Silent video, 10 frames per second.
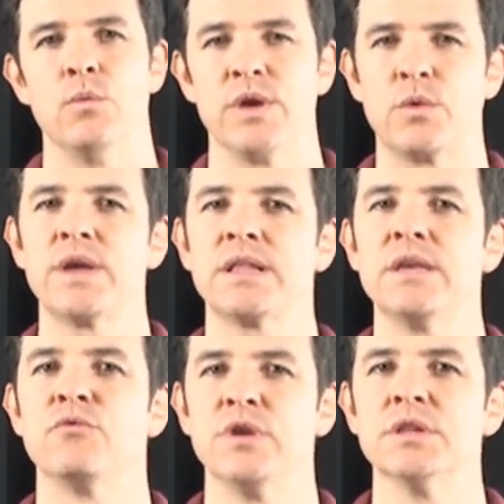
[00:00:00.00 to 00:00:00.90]
we
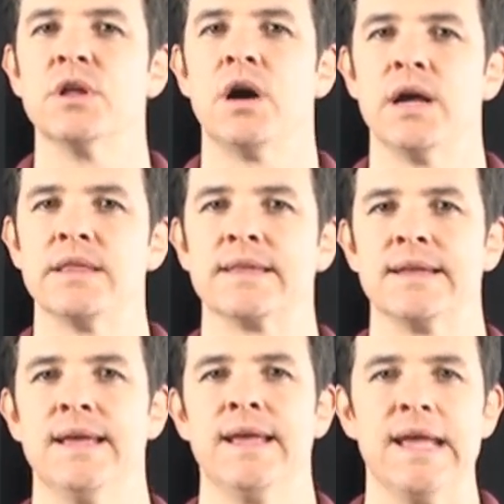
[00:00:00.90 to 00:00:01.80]
quickly realize
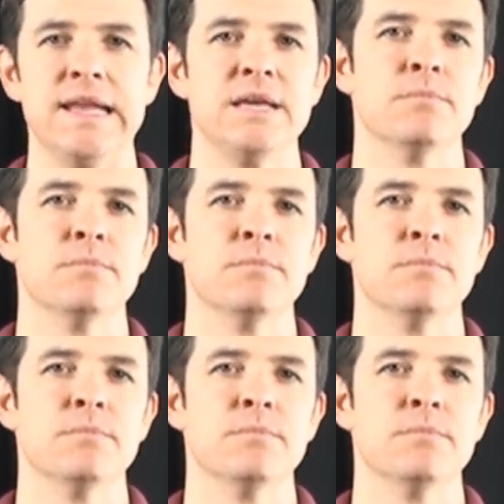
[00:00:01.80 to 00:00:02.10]
that any